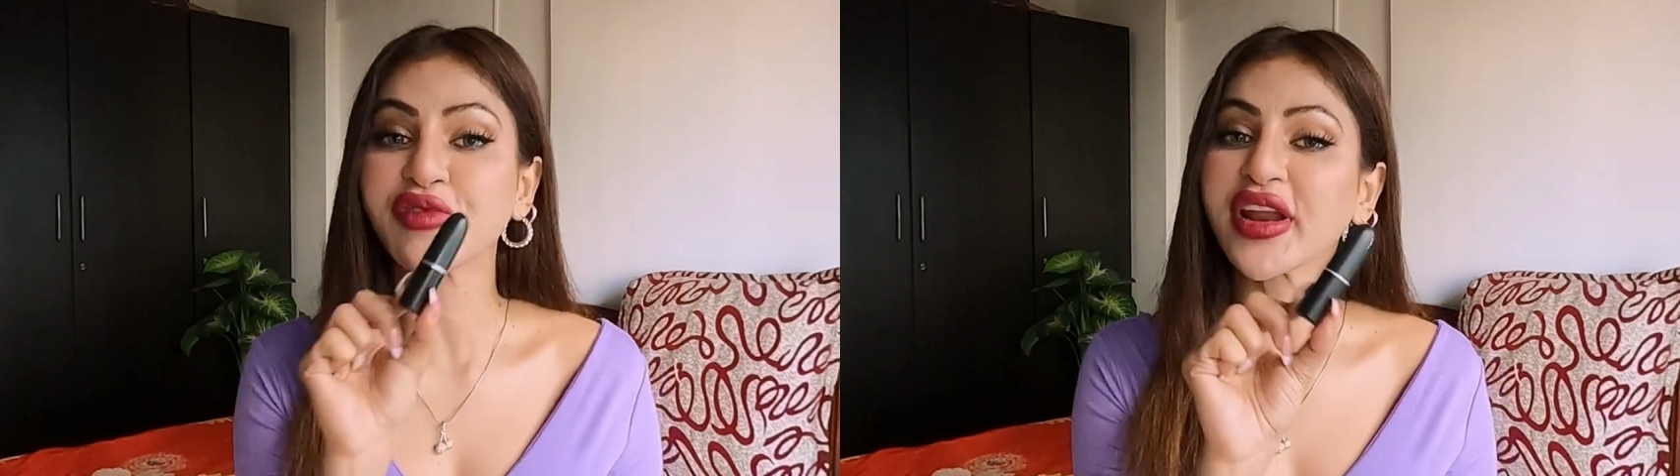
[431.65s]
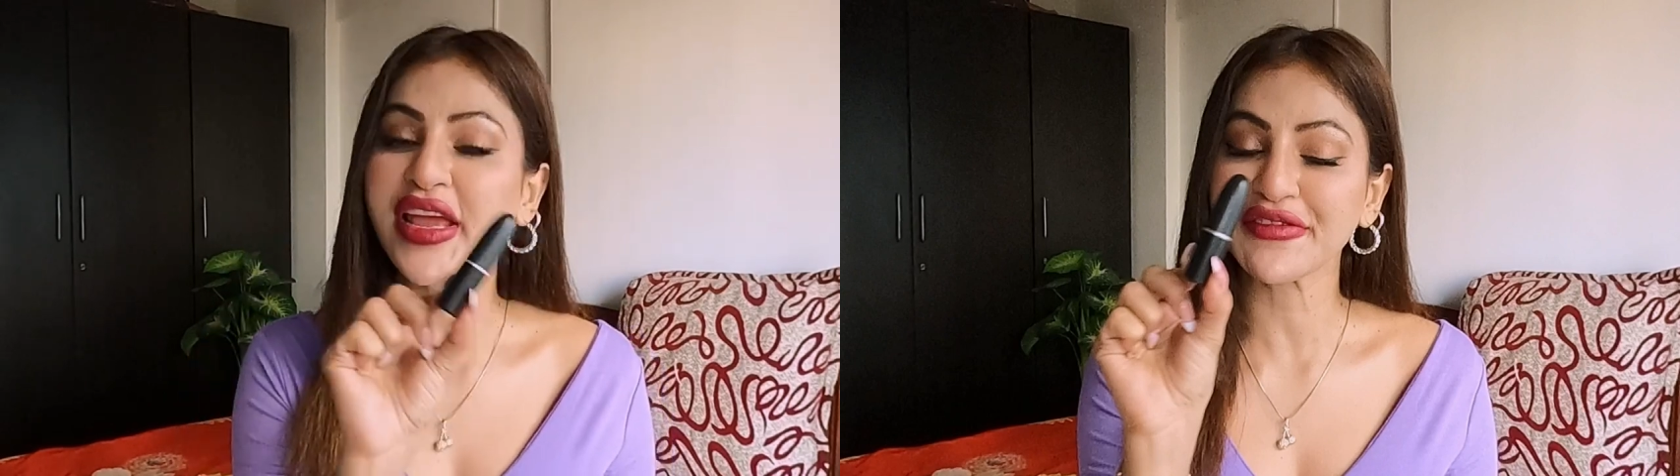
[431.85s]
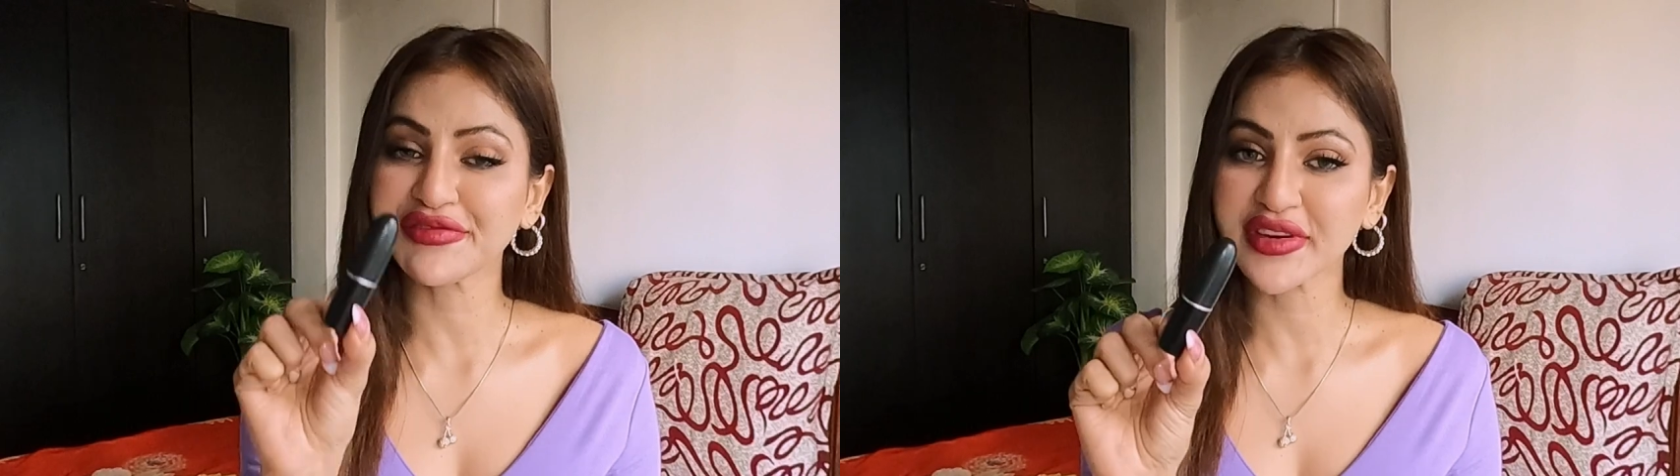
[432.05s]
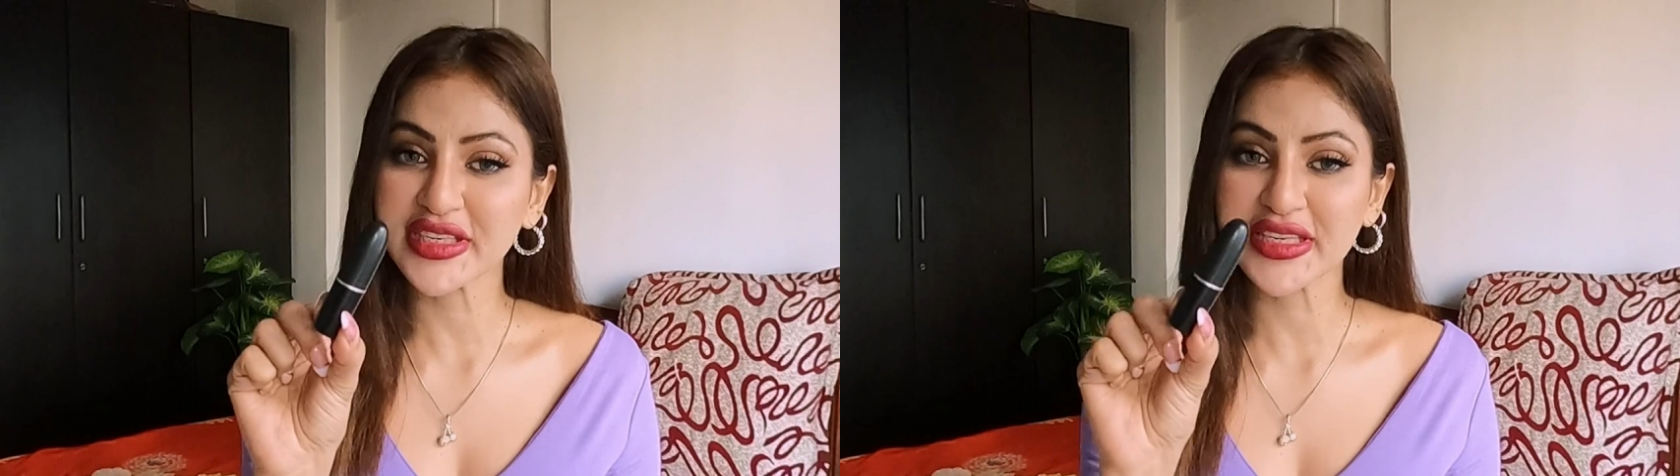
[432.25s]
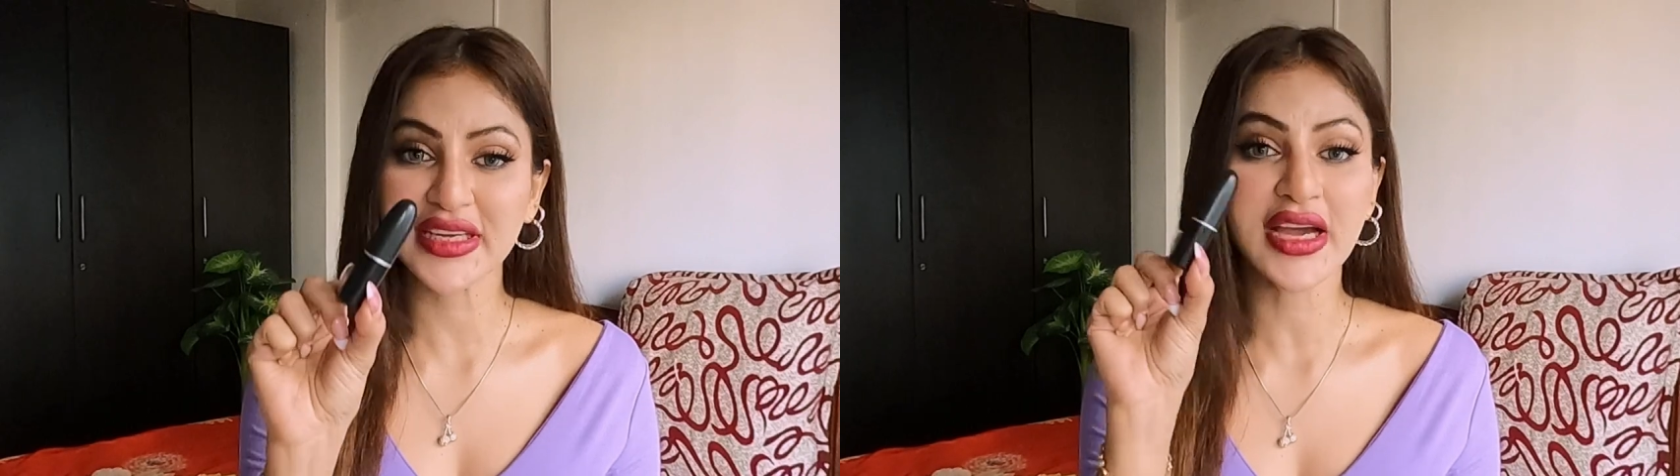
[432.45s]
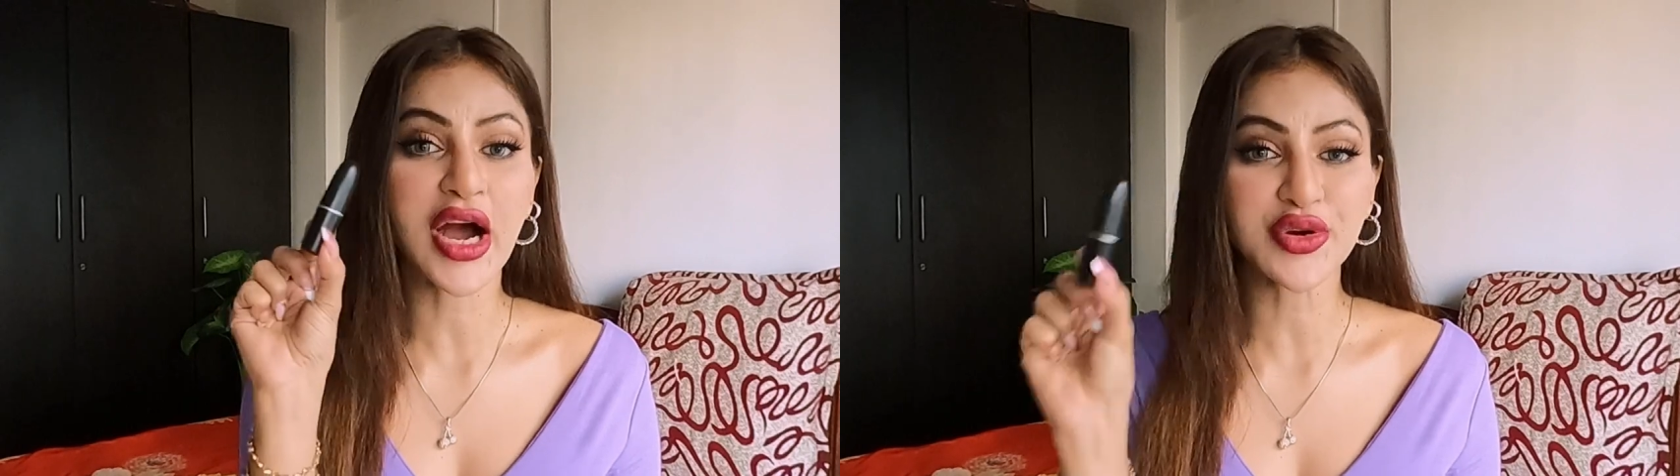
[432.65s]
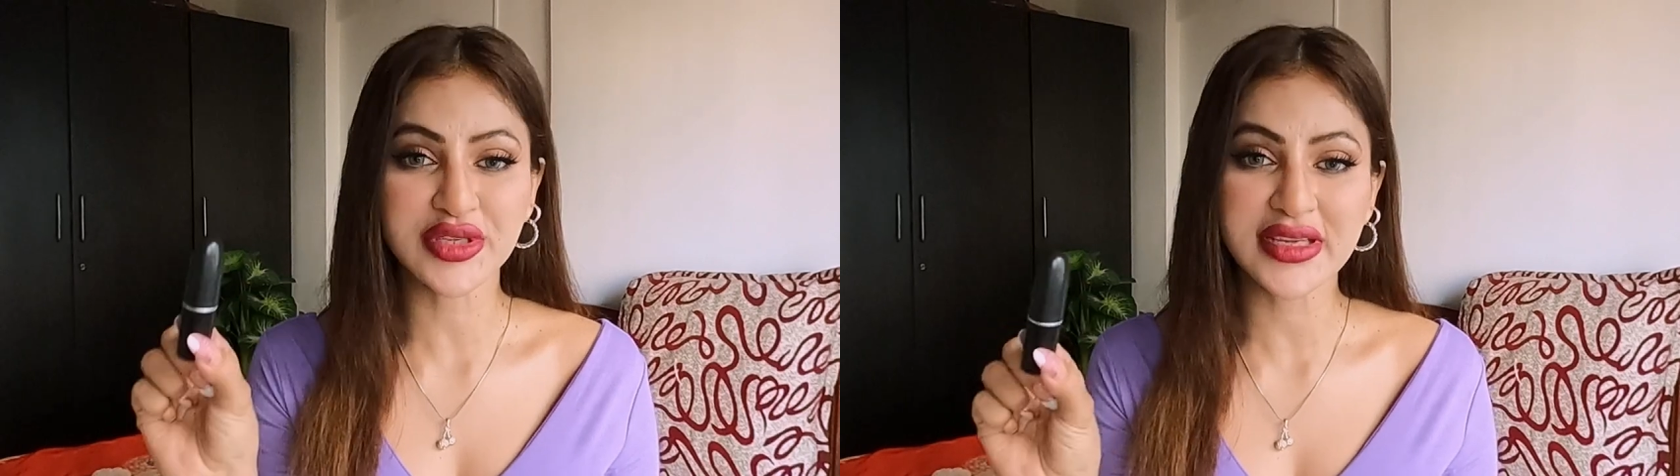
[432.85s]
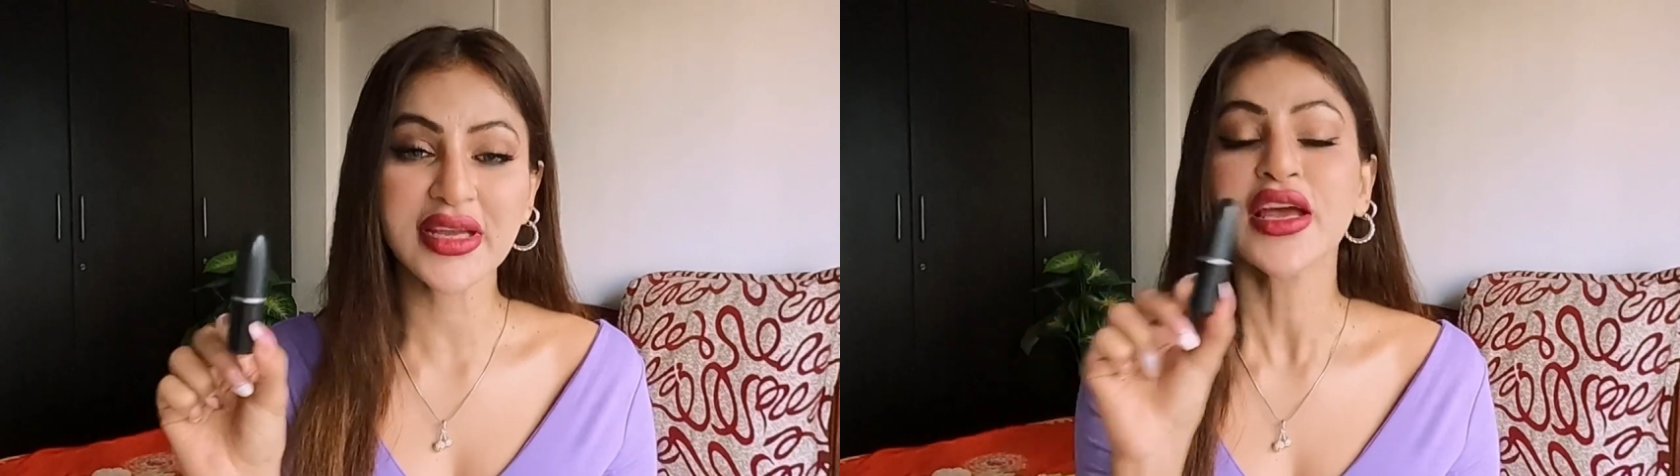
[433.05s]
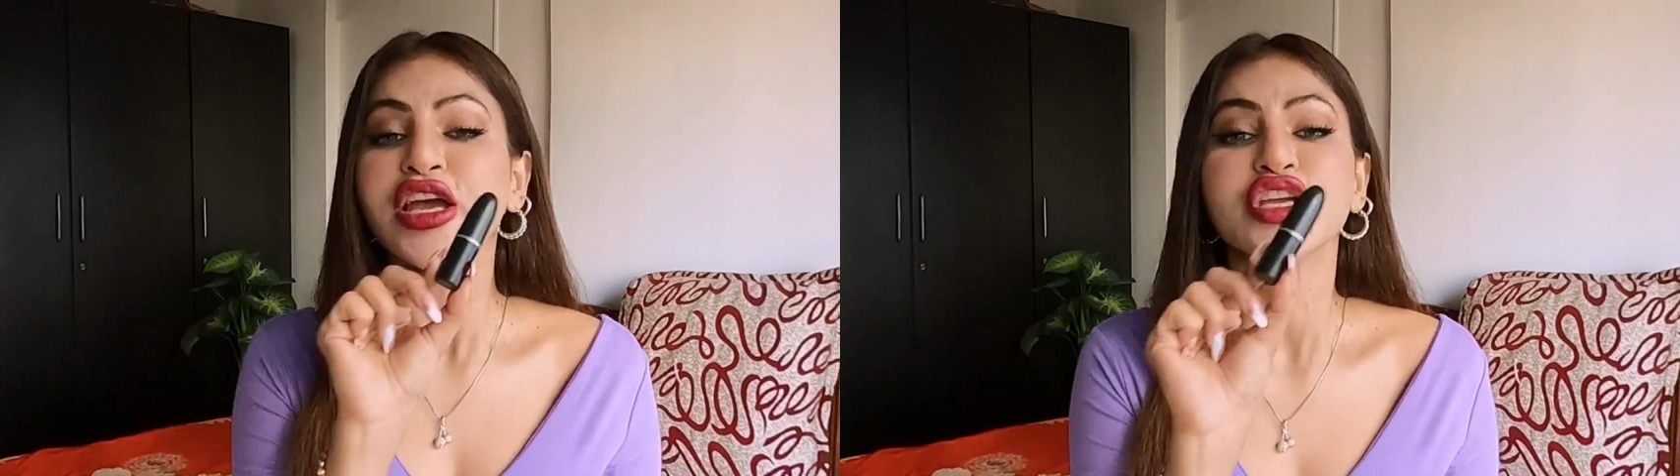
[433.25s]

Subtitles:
for everyday outing.